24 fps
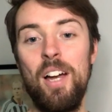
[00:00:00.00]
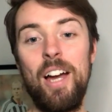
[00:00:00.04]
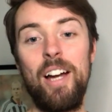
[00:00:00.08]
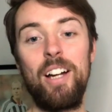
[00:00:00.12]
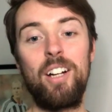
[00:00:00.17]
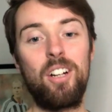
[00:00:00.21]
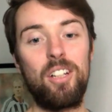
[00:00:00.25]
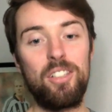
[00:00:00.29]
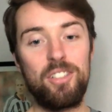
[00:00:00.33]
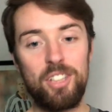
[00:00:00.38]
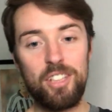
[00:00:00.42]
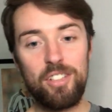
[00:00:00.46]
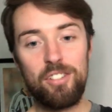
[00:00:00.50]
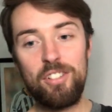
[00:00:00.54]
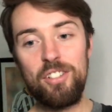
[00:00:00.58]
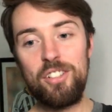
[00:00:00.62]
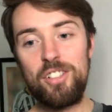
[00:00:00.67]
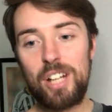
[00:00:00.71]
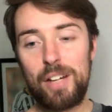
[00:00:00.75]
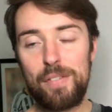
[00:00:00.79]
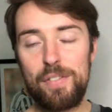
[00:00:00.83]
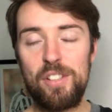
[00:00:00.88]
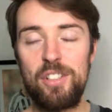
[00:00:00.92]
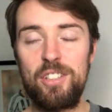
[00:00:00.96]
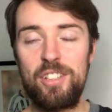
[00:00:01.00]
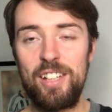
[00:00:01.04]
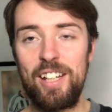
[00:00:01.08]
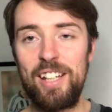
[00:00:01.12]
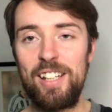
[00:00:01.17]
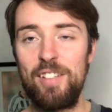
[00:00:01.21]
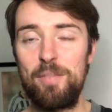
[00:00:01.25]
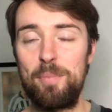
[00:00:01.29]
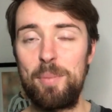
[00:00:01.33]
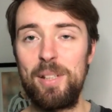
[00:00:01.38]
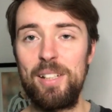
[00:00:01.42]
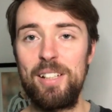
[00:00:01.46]
considering Sheffield United
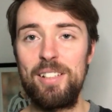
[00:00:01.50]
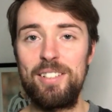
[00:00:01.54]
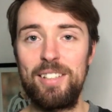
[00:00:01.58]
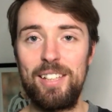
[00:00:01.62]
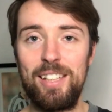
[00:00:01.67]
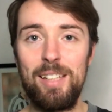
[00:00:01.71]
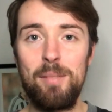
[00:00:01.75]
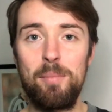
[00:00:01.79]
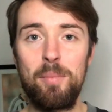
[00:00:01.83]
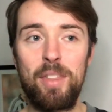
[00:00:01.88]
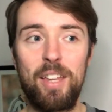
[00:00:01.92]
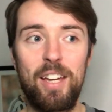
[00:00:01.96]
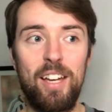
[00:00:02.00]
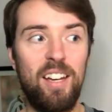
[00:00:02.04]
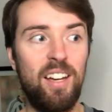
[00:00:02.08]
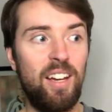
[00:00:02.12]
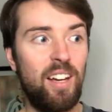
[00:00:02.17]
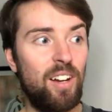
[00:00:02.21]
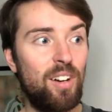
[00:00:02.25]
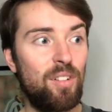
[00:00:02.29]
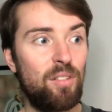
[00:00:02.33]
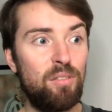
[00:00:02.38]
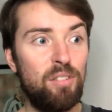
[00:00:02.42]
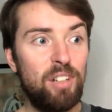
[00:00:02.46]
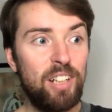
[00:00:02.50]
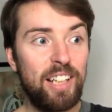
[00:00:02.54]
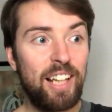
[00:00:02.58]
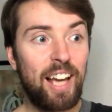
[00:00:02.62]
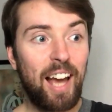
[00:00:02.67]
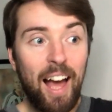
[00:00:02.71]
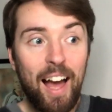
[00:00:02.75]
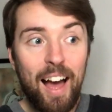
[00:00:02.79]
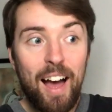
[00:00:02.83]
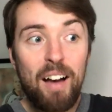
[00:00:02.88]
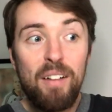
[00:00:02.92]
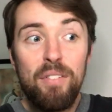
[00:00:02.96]
have been a team that really
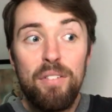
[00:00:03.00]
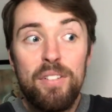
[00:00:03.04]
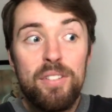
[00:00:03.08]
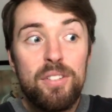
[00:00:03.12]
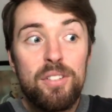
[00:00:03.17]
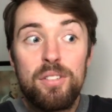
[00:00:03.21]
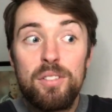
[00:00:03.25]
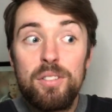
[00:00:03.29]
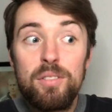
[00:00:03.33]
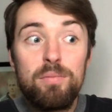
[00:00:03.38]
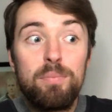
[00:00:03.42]
haven't